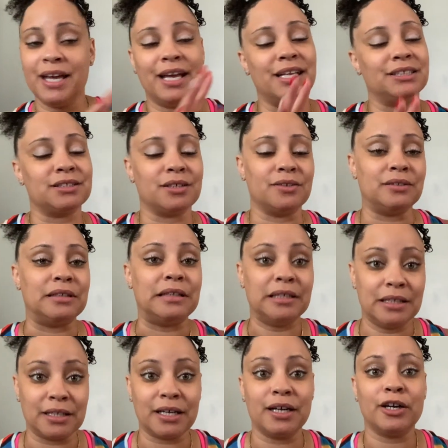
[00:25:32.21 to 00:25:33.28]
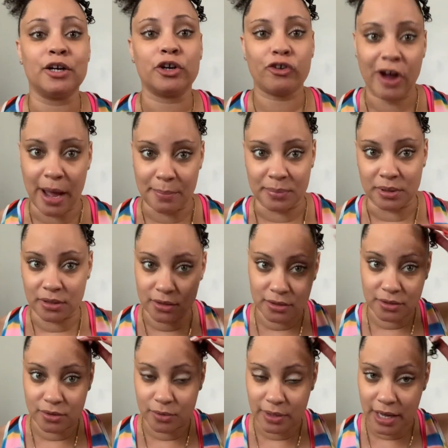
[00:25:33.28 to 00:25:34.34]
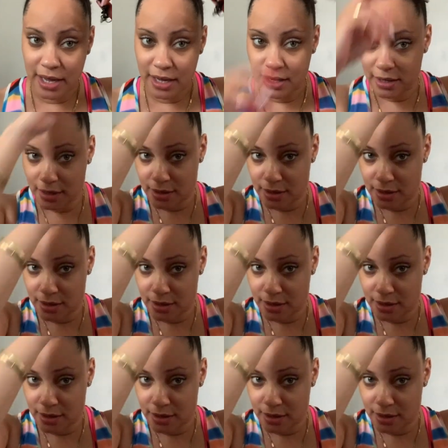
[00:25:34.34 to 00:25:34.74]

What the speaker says: It's going to look crappy, okay?